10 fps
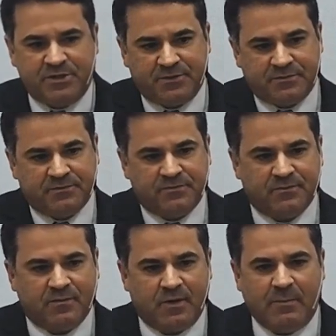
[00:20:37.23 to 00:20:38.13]
Jesus
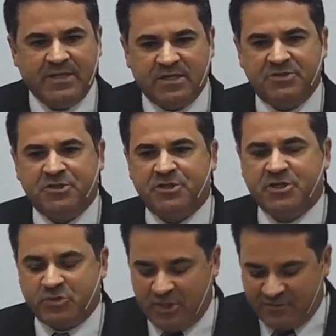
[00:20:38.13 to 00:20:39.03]
appears once
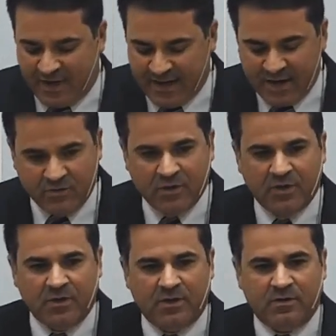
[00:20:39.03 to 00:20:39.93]
again.
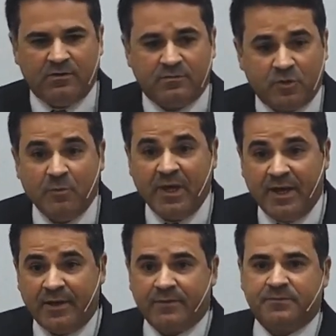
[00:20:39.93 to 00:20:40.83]
But before
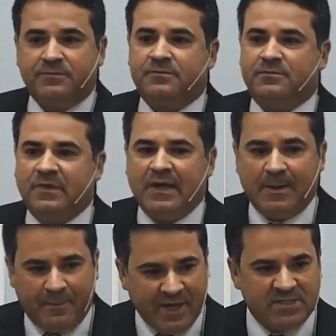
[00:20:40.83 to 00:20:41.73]
this, they,
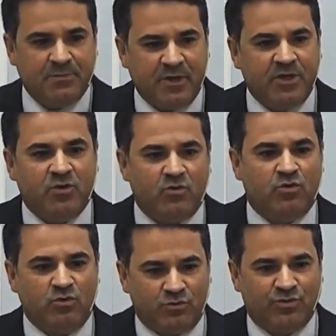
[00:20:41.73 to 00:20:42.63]
the disciples
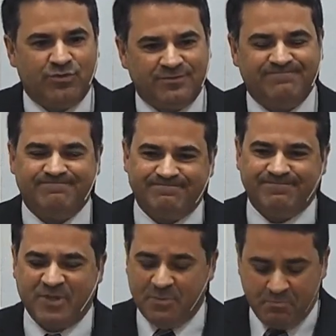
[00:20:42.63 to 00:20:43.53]
told to
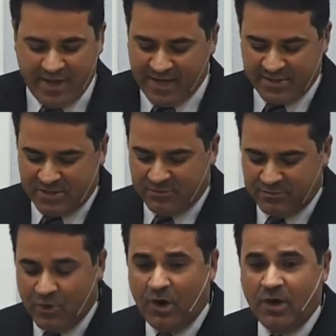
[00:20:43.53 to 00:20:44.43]
Thomas, Thomas, you
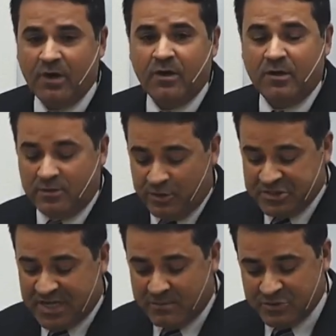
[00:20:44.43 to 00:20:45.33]
missed the service.
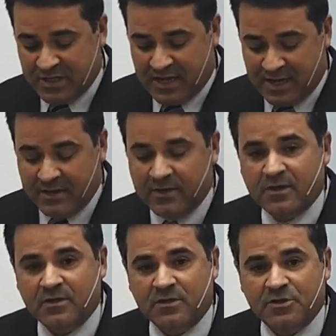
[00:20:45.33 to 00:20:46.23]
Well, how
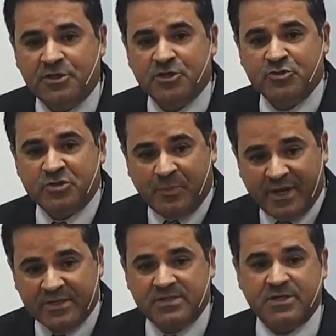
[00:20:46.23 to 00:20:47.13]
wonderful. We were there,
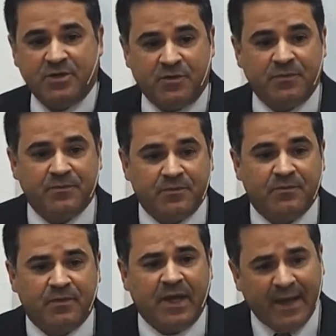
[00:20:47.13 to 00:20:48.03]
and
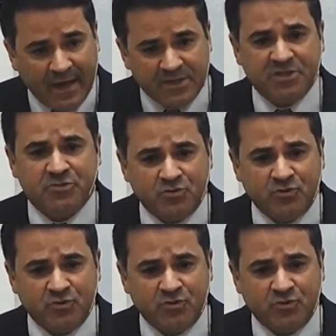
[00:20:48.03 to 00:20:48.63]
Jesus appeared.